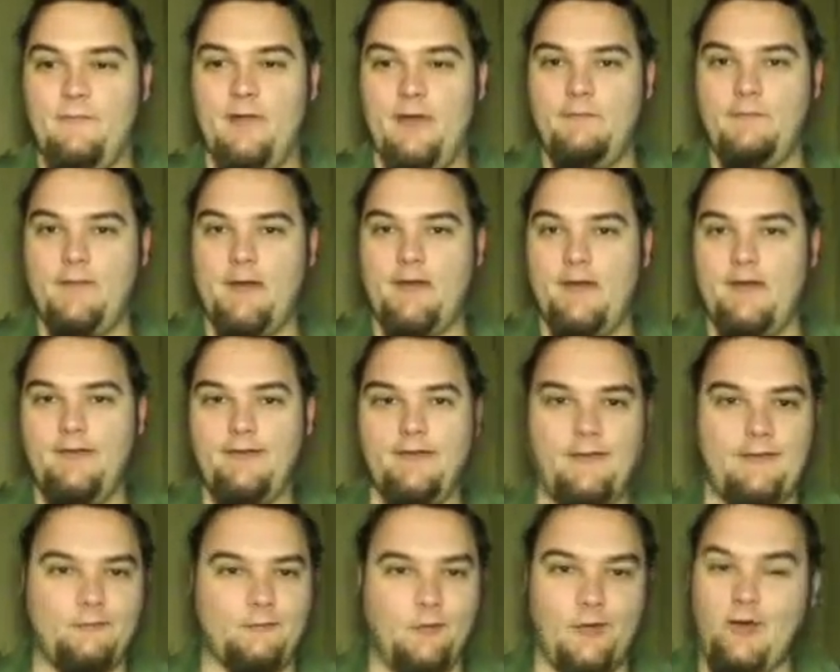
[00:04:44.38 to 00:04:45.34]
I'm sorry.
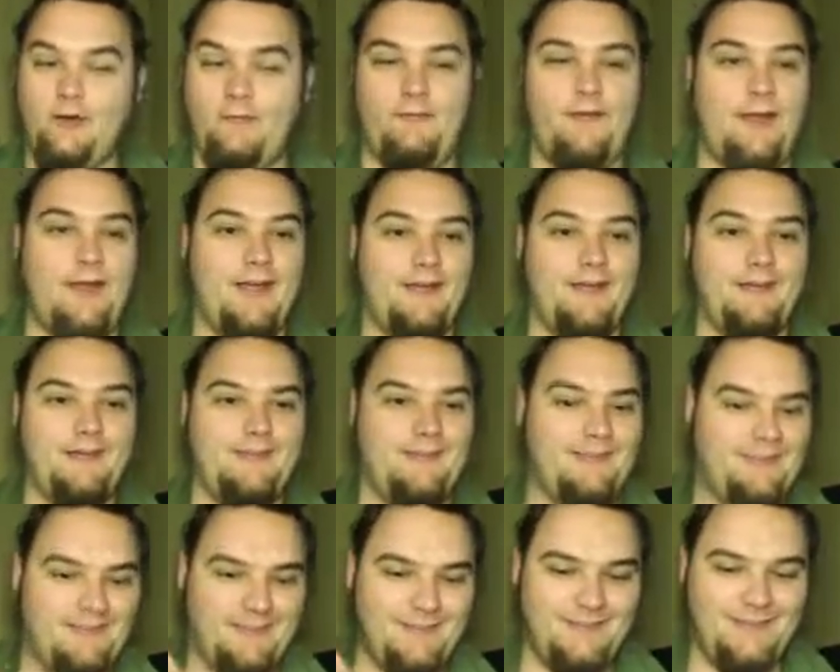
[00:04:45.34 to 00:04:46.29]
And run away.
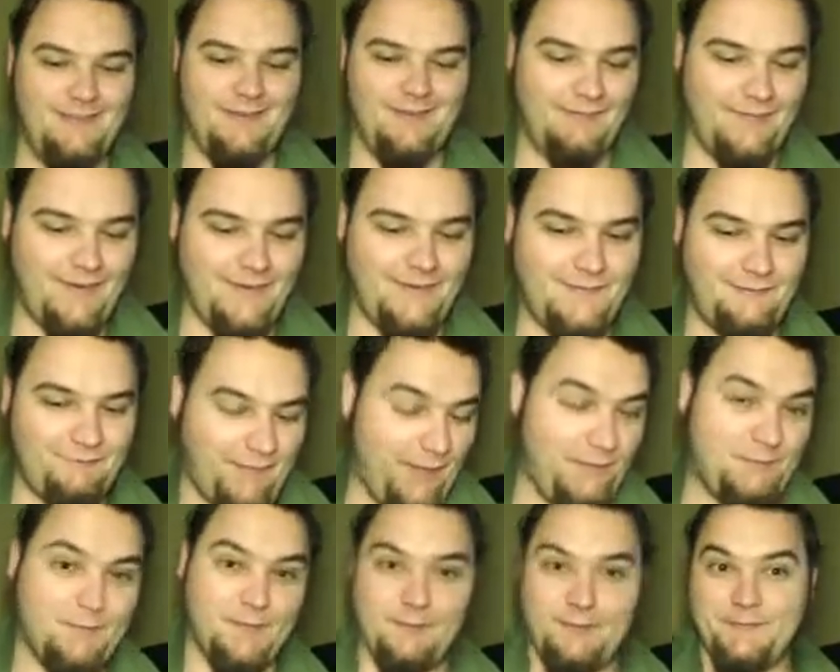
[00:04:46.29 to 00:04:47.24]
Which,
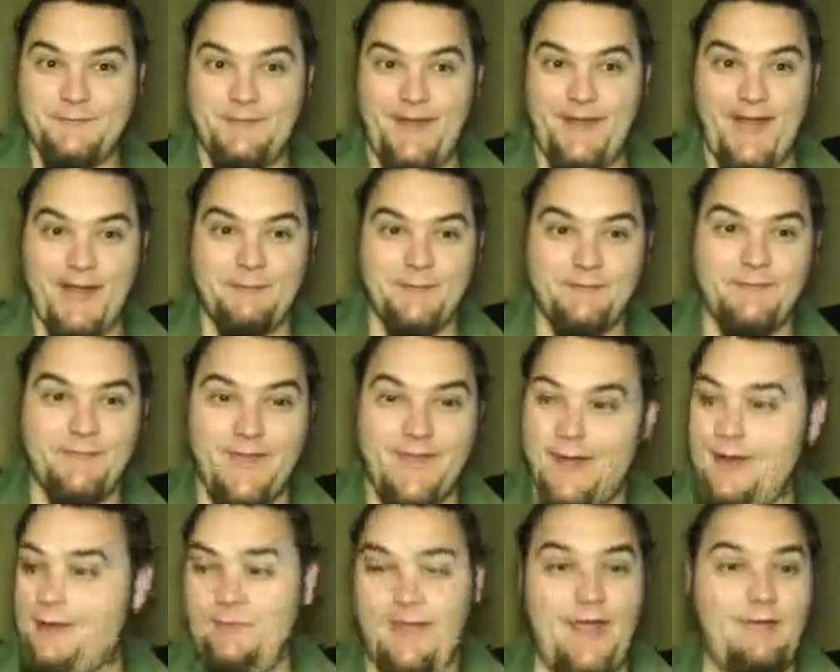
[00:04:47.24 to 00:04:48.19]
that's pretty much what happened.
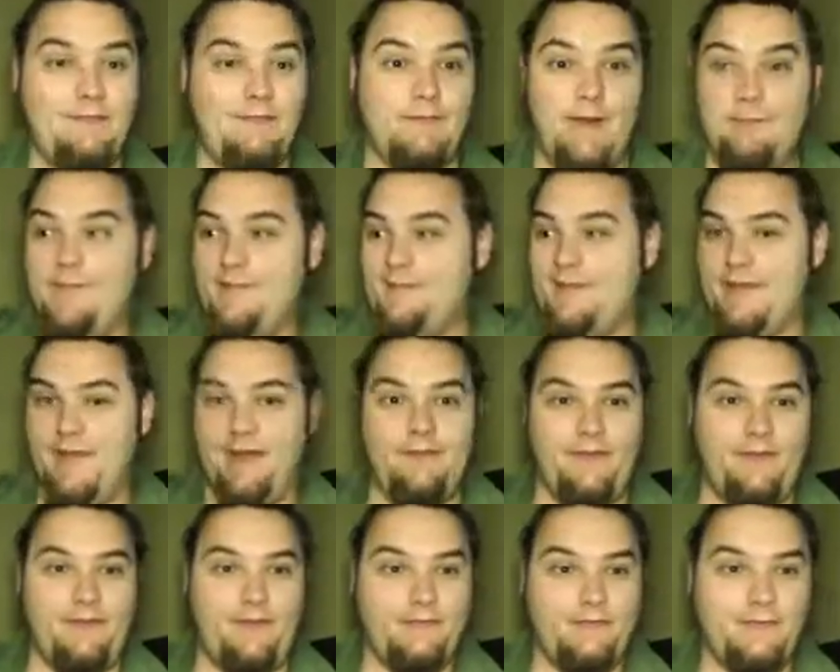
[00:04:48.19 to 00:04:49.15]
I don't blame him. I'd be scared
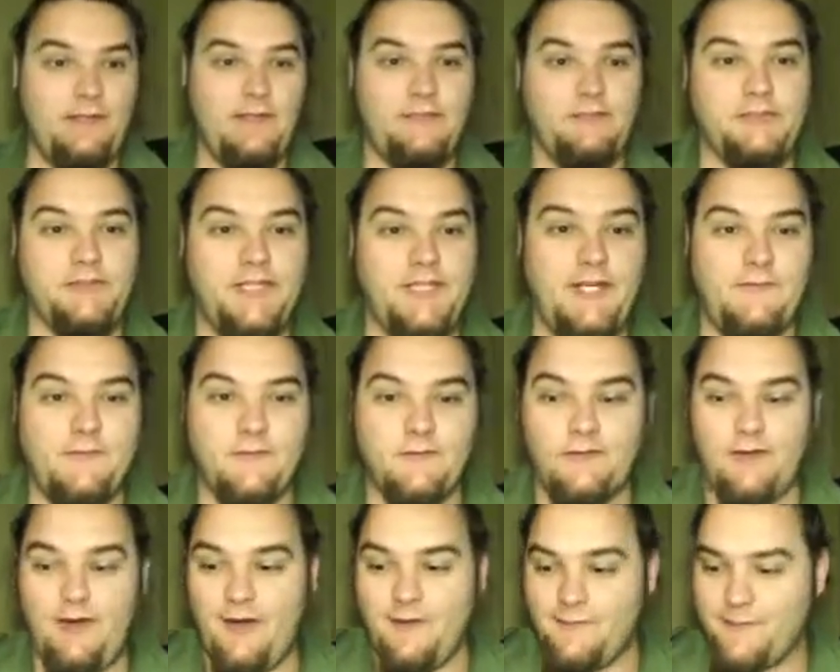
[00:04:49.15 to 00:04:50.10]
of the Hulk too. Jesus
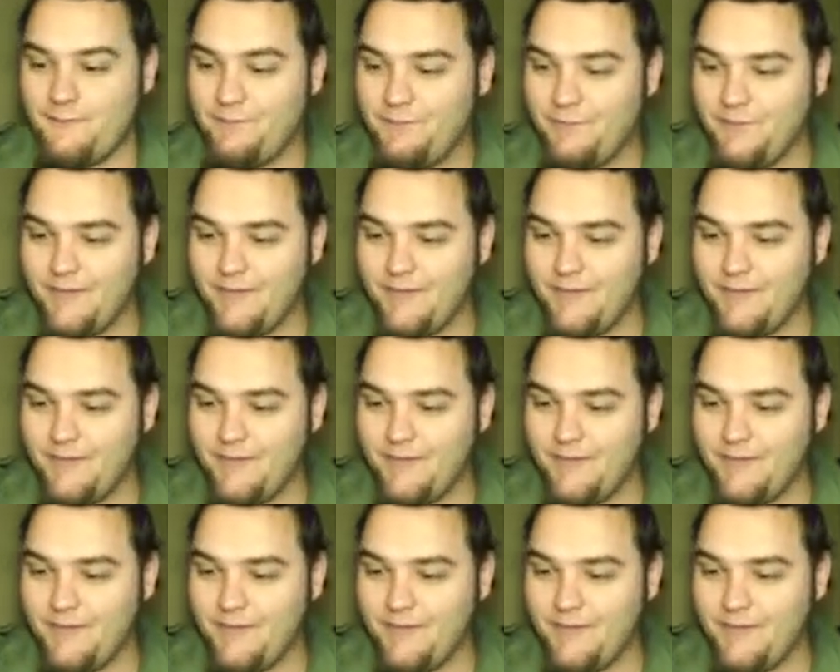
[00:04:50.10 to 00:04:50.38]
Christ.